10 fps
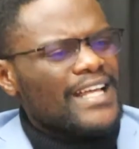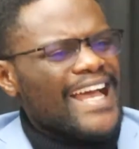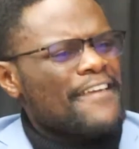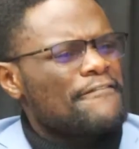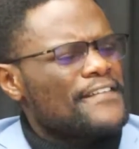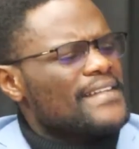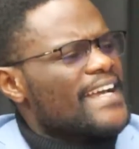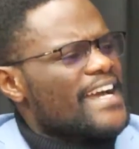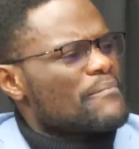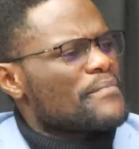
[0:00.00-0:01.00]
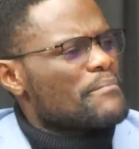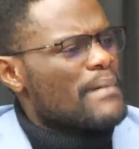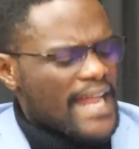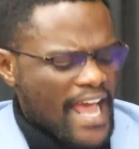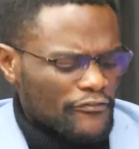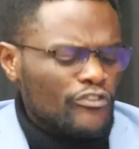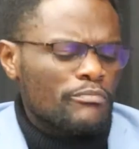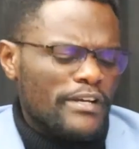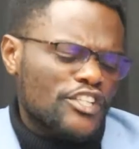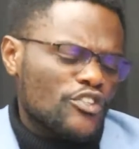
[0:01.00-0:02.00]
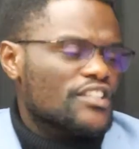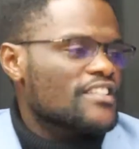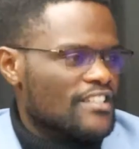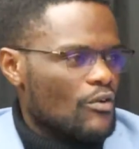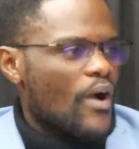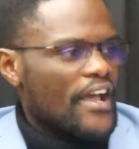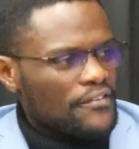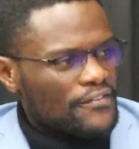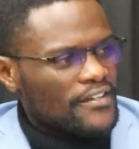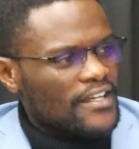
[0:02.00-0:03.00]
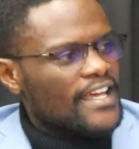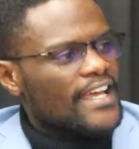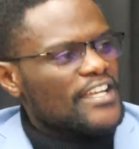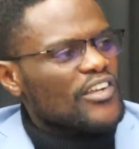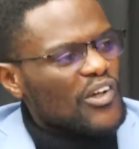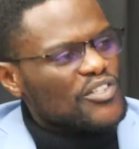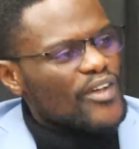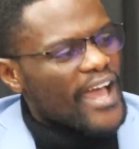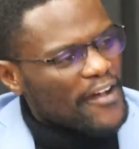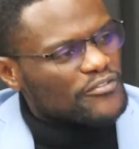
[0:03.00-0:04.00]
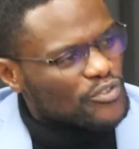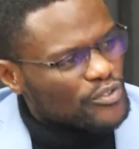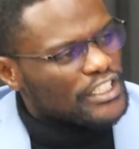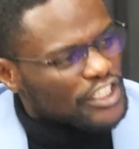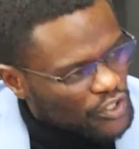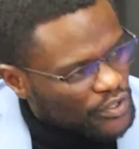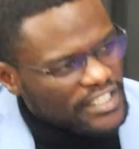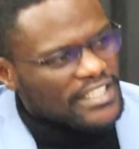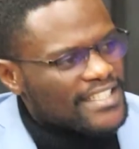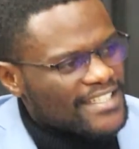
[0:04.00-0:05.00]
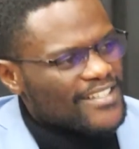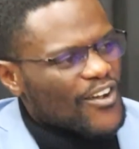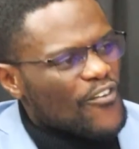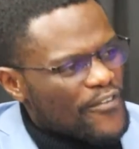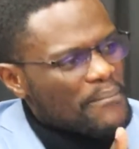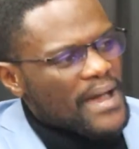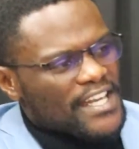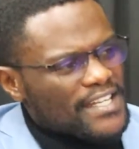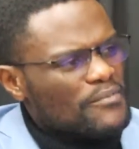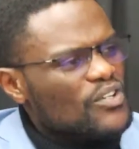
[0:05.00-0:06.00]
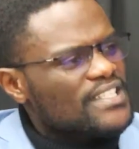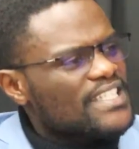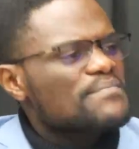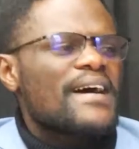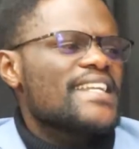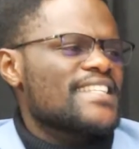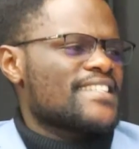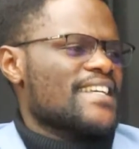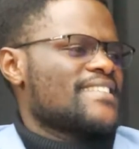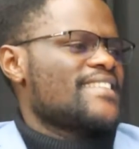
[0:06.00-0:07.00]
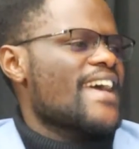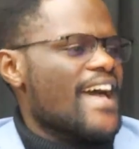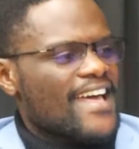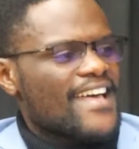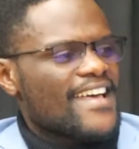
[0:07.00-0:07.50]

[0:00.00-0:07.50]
I feel like I'm the man. I have to do my duties as a wife, and also I have to do the duties of a man, because this man is just there.